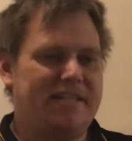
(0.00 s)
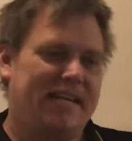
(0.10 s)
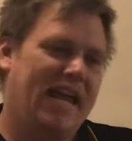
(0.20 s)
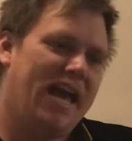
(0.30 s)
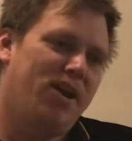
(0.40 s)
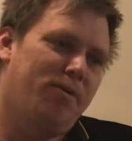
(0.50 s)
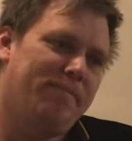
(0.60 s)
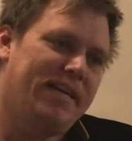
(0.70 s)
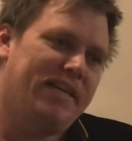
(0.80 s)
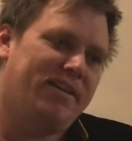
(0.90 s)
A
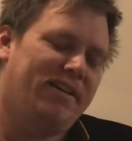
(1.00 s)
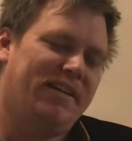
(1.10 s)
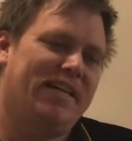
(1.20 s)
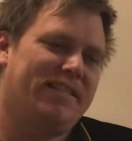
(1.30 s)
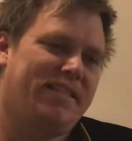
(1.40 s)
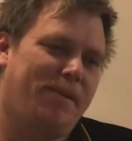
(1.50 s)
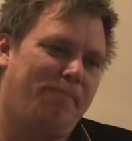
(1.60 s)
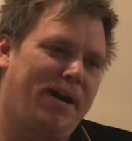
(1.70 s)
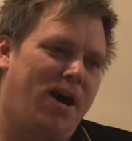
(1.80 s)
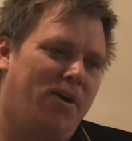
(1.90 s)
nanometer is
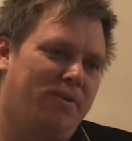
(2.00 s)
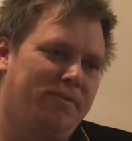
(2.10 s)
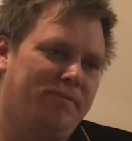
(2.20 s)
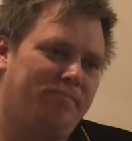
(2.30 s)
about